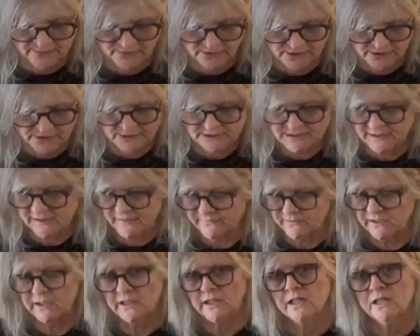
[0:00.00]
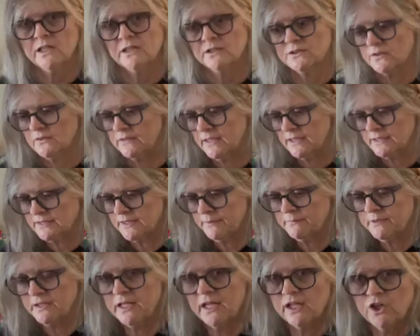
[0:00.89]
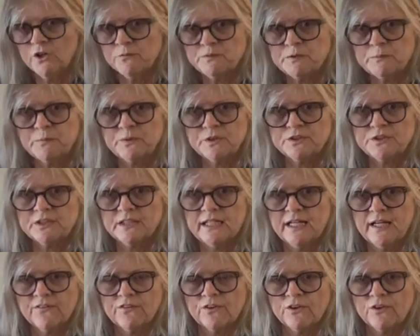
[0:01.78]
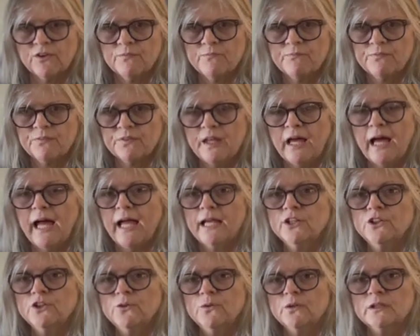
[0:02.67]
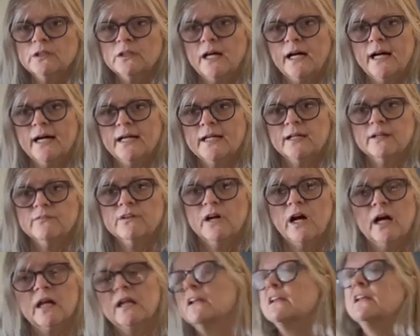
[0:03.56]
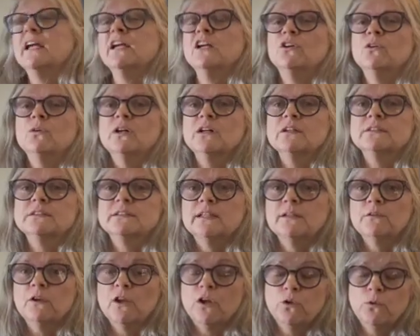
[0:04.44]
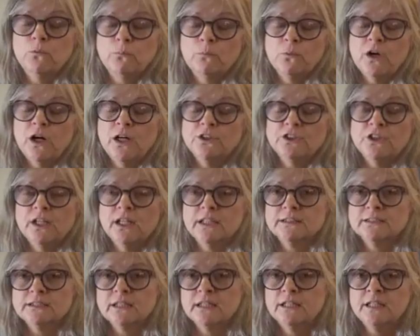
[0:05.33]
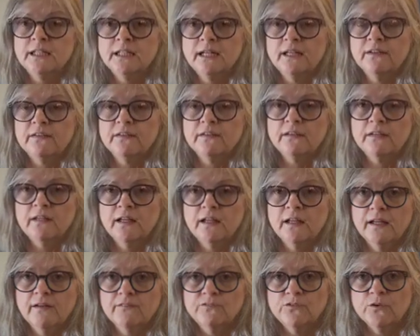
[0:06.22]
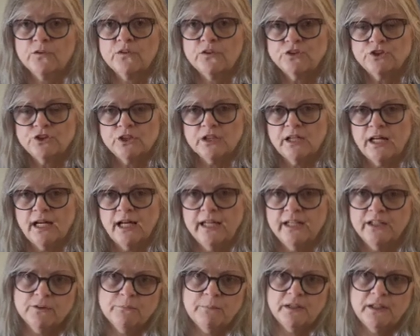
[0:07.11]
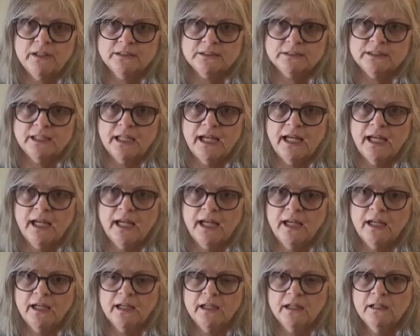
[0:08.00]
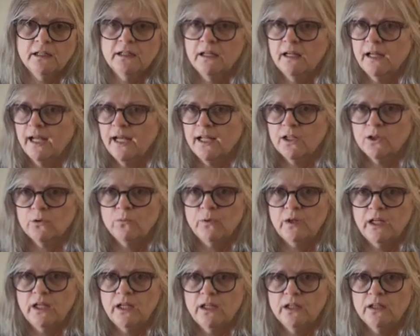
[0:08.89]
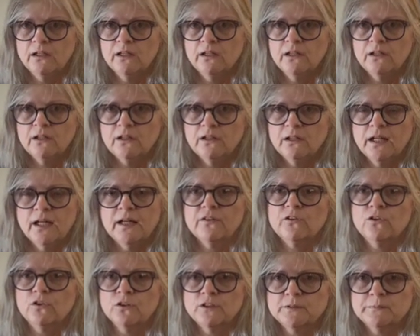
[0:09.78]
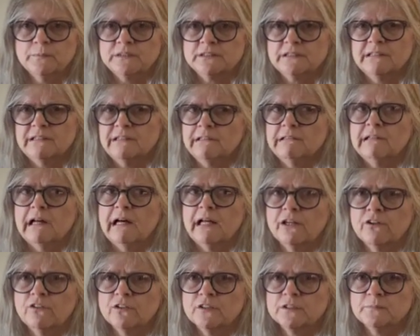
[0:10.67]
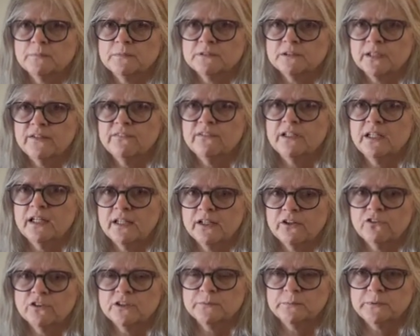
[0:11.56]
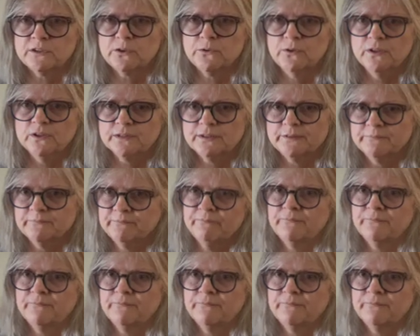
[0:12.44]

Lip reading: I just love it. So that's something I hope to put together. I do a lot of holiday quilts and projects. 4th of July, Independence Day, Halloween, a lot of Christmas. I have a lot of Christmas quilts.